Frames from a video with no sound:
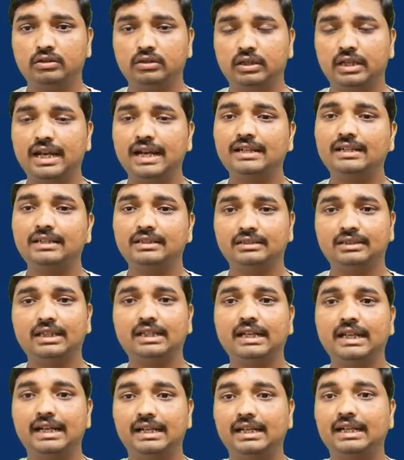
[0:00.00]
get the
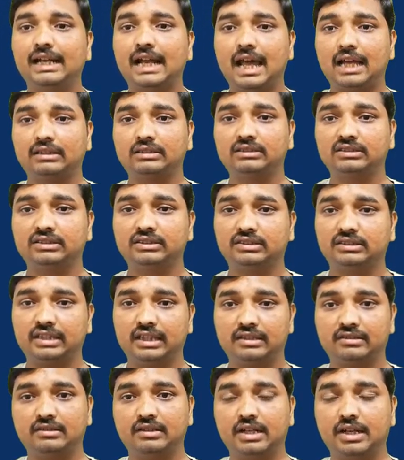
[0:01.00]
data like this,
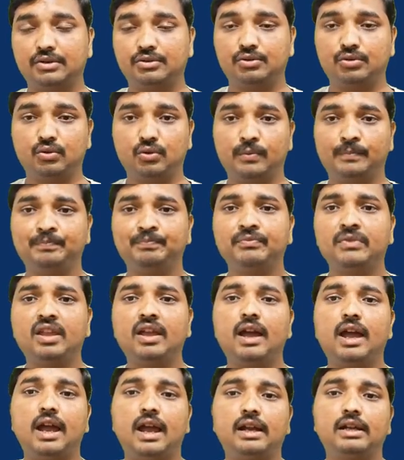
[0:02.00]
sex ratio.
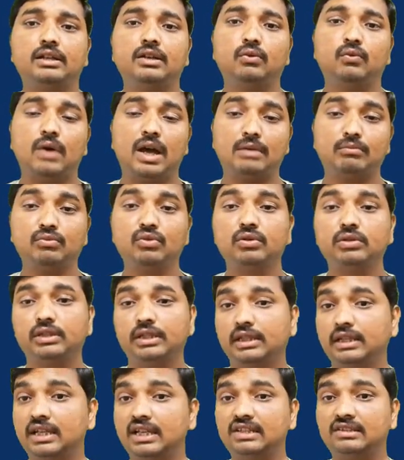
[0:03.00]
And one more
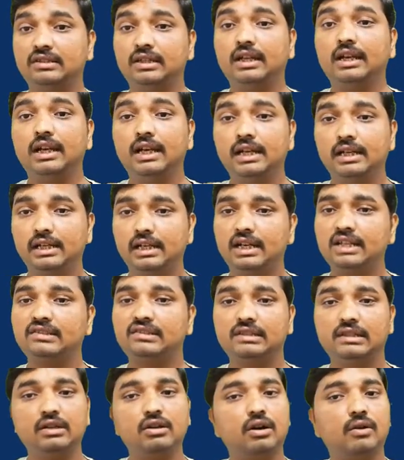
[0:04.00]
thing is
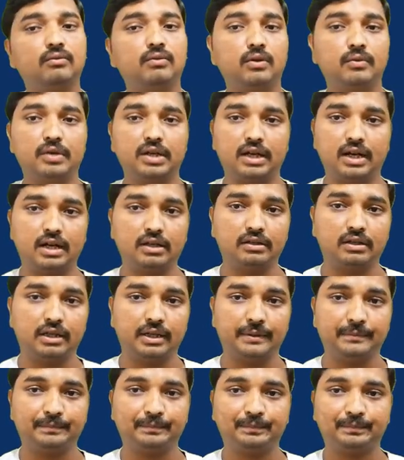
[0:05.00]
literacy of our country.